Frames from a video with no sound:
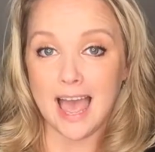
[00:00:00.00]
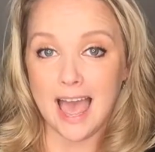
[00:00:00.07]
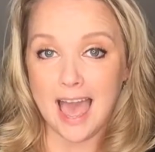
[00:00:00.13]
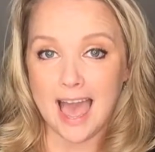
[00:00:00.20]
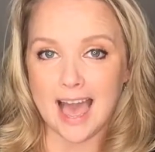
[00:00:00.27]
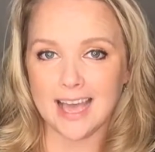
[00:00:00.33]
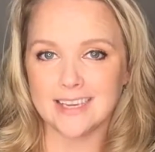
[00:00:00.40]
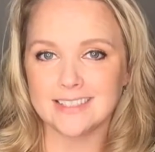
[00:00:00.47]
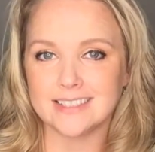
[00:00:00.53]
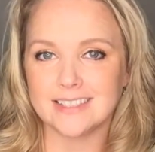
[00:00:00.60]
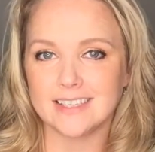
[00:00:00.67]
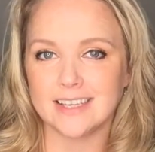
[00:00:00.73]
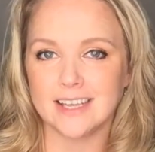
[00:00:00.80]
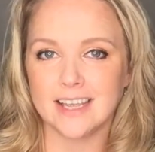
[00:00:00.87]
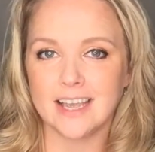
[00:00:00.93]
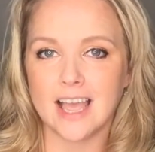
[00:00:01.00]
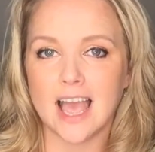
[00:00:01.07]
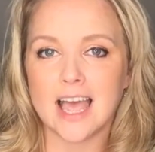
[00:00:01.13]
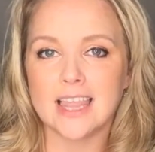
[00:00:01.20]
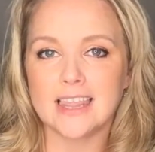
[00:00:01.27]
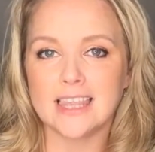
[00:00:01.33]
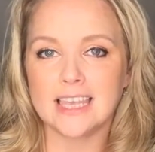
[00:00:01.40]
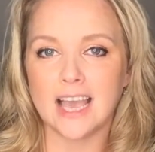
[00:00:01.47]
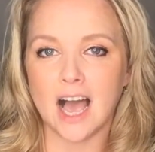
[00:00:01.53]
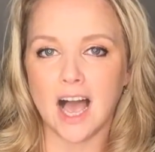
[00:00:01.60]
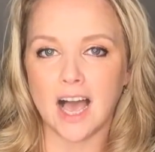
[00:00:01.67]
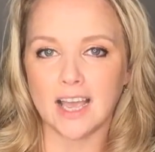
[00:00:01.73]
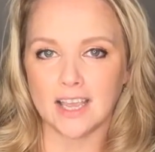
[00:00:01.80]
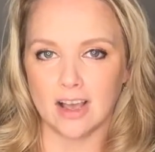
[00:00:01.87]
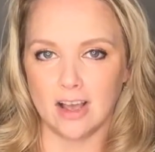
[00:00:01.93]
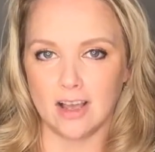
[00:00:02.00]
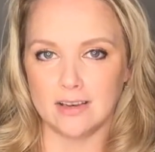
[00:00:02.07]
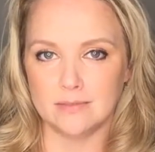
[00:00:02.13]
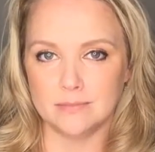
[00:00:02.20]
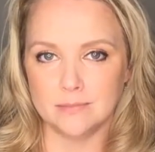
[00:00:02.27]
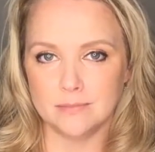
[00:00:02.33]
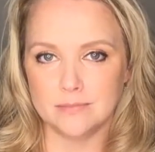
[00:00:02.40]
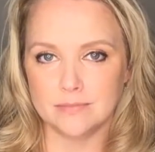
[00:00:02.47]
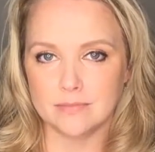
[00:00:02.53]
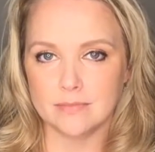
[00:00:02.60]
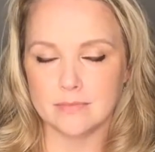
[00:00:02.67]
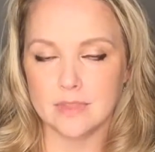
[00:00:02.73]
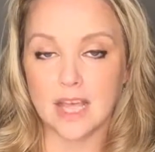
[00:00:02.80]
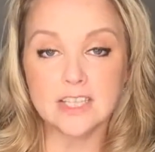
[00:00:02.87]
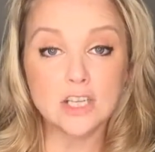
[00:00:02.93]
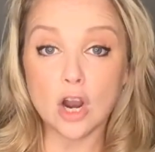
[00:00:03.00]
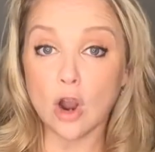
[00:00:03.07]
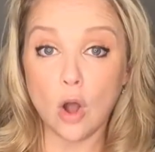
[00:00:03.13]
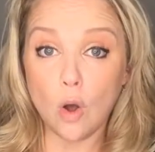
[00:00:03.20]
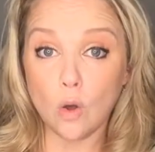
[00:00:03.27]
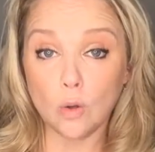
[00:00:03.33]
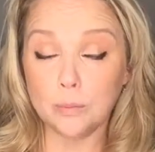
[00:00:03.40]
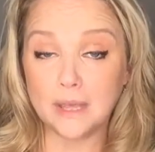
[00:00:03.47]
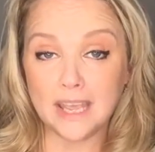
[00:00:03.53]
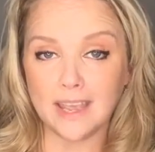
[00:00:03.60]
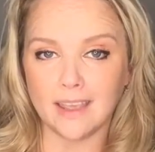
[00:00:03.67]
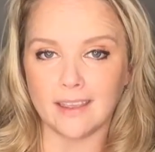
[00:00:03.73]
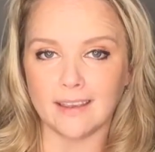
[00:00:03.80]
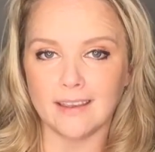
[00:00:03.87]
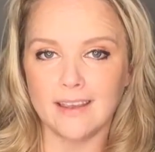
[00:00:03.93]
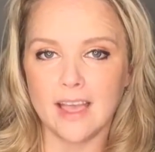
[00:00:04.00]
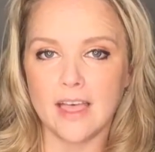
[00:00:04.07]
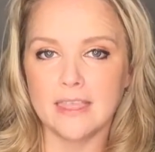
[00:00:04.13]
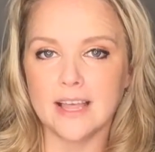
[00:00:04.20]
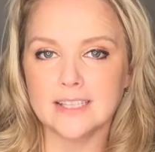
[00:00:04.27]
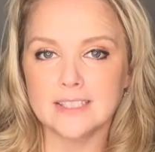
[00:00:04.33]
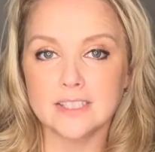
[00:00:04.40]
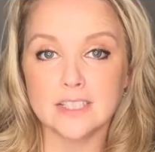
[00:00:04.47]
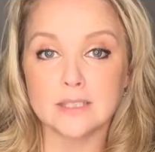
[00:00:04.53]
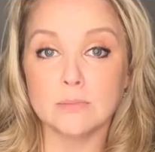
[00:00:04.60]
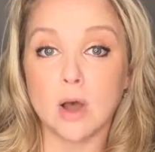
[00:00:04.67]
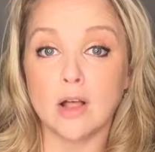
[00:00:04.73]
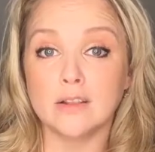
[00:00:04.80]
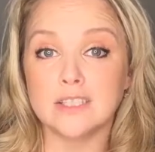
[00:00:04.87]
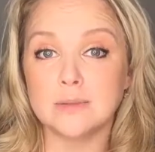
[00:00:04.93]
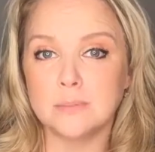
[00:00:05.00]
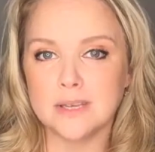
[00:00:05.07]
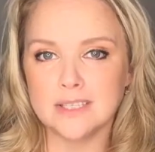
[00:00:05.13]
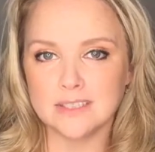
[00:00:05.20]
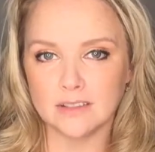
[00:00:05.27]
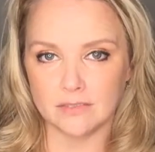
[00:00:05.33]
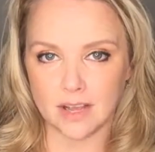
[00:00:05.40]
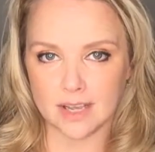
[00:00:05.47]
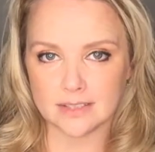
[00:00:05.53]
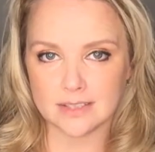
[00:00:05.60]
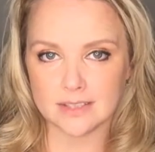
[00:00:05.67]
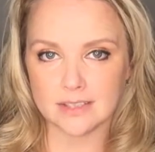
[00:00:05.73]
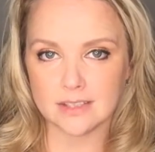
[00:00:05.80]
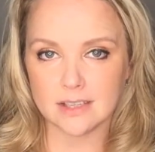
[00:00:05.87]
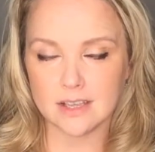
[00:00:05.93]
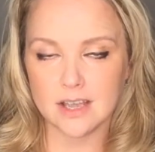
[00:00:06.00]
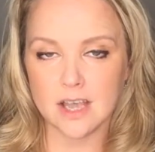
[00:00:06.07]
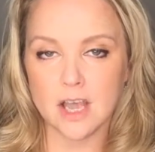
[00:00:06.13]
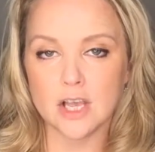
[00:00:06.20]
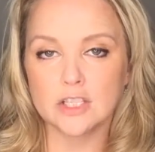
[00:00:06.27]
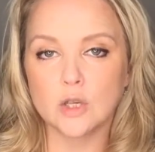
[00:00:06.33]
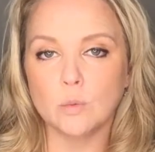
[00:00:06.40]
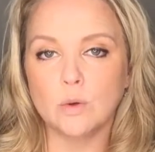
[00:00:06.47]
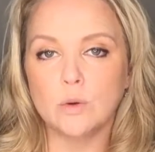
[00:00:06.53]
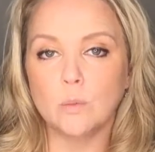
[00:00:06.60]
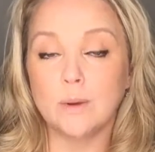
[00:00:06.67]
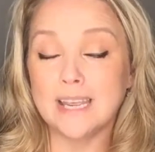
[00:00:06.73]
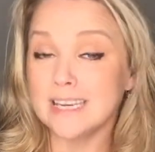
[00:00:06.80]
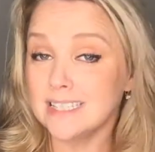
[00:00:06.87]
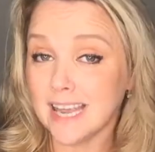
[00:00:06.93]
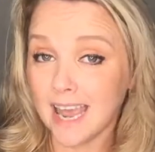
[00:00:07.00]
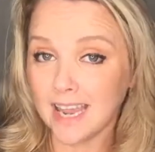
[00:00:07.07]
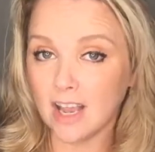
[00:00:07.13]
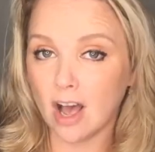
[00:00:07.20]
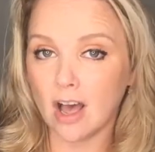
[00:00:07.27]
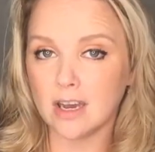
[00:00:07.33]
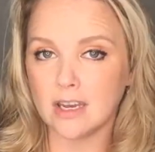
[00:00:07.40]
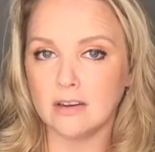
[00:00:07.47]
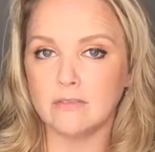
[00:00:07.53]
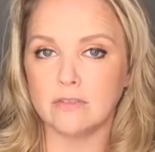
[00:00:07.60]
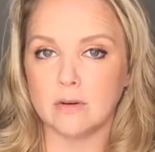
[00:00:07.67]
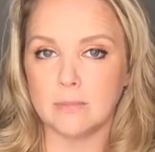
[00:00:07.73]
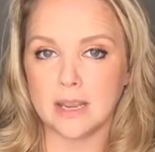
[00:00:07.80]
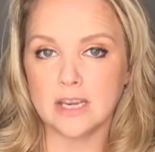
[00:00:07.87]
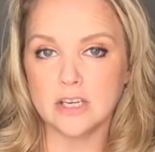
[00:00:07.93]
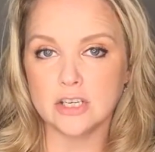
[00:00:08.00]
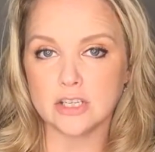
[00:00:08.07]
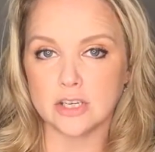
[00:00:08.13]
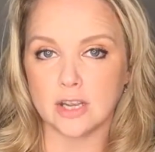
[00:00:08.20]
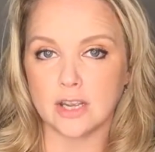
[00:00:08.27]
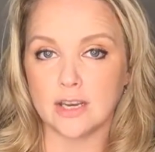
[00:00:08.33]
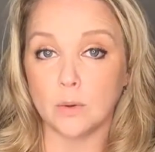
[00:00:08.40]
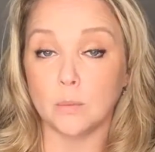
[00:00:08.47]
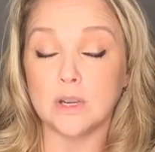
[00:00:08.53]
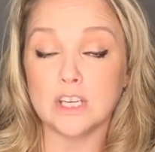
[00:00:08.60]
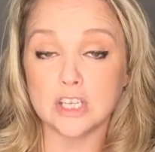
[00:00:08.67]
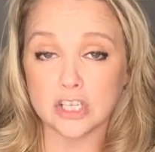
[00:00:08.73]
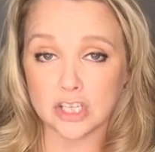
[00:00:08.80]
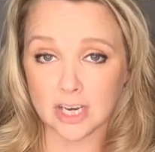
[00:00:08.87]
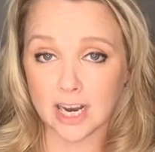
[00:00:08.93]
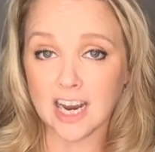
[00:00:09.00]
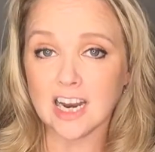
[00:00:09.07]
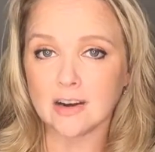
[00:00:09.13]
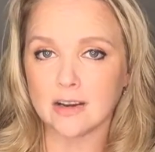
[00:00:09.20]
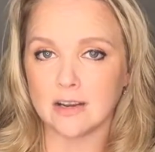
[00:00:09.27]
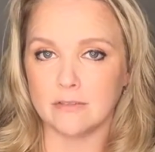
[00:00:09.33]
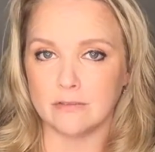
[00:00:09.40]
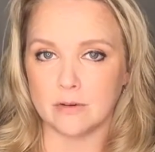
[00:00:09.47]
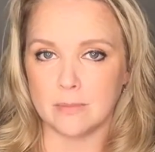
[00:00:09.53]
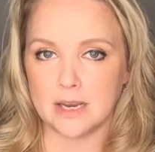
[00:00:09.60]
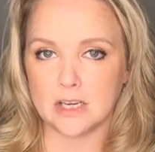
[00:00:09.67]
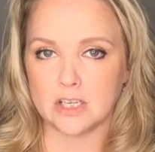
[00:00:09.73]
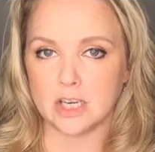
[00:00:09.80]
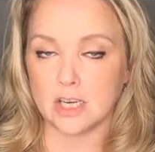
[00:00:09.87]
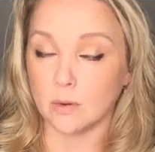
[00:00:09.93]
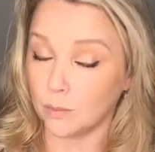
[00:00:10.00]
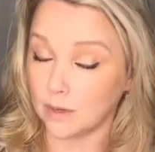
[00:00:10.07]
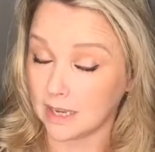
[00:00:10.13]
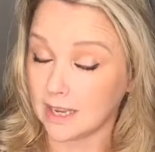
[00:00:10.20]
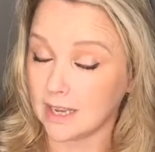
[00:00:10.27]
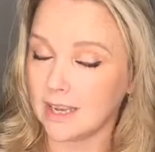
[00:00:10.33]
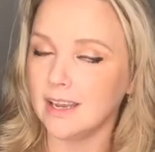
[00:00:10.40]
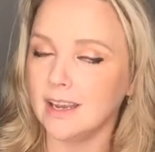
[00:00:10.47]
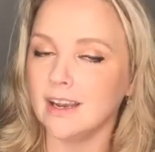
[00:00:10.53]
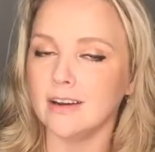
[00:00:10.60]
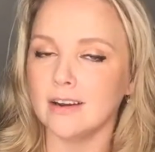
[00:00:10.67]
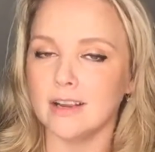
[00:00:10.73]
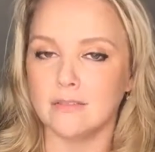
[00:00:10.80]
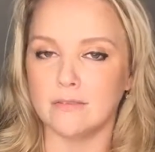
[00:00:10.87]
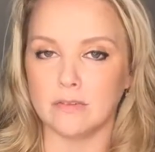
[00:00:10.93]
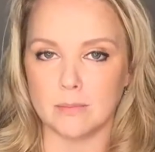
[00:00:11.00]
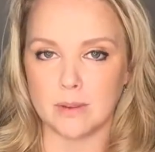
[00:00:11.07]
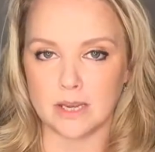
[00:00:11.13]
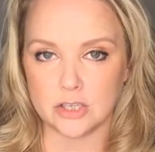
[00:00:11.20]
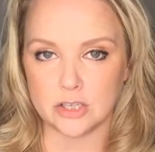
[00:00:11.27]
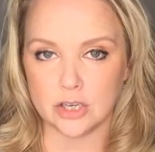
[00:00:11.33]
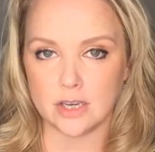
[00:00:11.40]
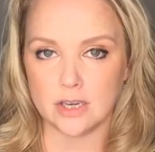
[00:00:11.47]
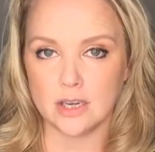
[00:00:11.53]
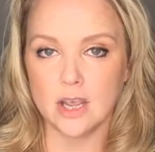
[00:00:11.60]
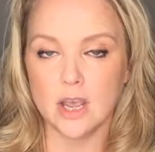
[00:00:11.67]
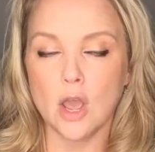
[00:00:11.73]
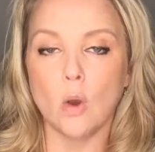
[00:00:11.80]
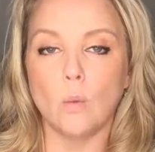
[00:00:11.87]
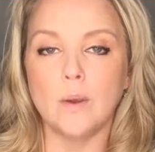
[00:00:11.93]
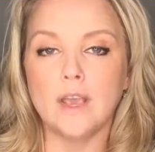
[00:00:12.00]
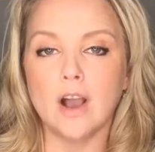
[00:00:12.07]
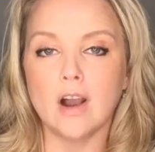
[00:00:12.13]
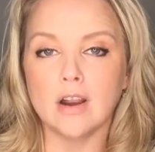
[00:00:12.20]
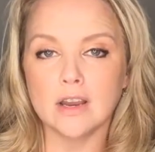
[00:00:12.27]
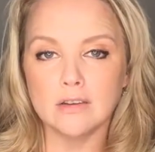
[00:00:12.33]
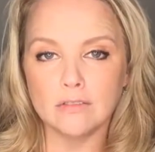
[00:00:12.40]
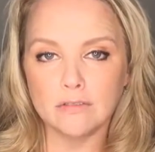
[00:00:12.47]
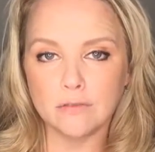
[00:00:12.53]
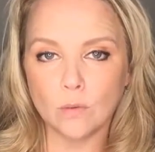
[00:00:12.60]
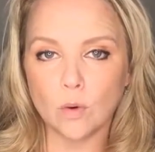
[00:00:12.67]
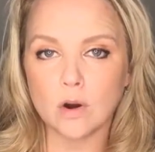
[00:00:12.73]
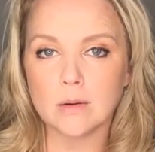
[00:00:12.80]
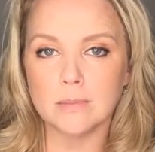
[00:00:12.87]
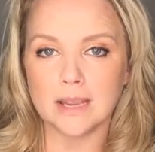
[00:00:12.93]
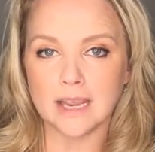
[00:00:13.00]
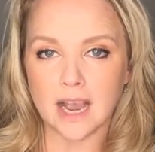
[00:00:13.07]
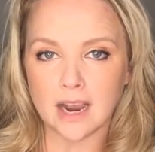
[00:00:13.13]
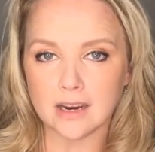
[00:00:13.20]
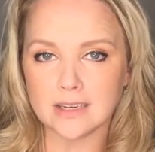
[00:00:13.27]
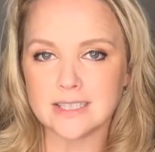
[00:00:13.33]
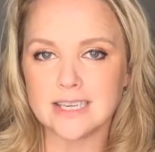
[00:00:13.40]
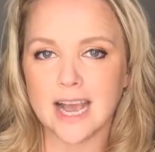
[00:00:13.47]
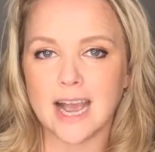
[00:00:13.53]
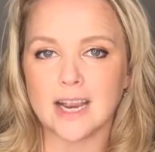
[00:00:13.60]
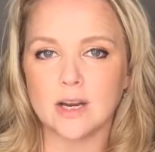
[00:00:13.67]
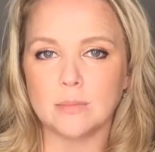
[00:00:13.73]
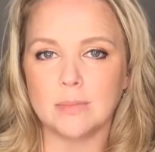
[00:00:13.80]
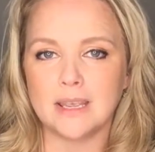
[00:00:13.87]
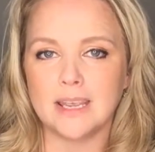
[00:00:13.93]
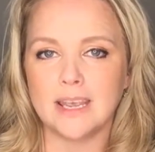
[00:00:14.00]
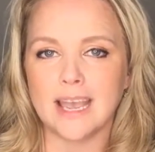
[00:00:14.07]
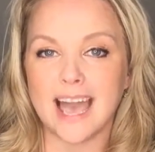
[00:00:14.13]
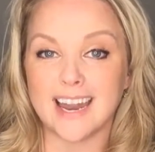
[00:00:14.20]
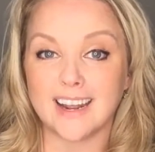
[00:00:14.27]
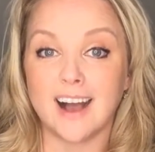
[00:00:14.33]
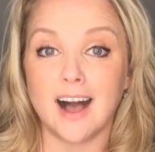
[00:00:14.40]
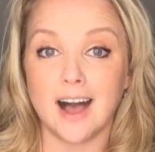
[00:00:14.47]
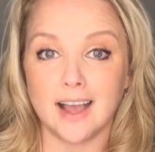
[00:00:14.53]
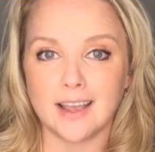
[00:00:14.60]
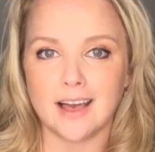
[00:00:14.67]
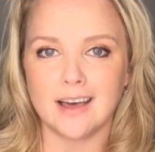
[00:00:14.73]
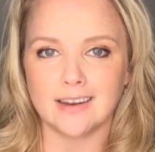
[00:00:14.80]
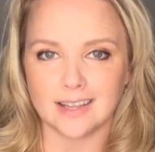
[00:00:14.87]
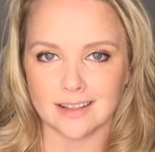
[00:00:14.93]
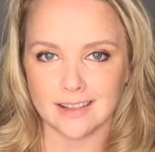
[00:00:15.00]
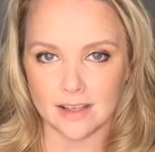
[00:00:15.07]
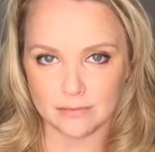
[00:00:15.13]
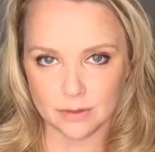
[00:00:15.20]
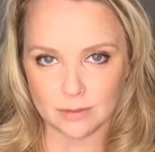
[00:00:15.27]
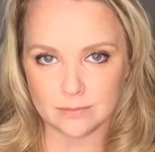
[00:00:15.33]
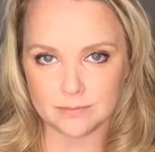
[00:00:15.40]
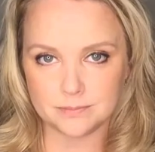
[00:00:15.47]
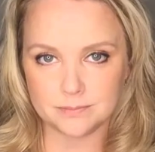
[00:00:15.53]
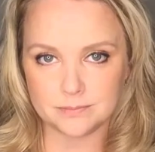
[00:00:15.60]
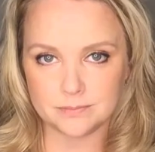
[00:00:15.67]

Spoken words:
at the ion. That's our whole being. That's the smallest piece of us. So when we take on information and we share information and we hear information, we are informing our entire being at an ionic level.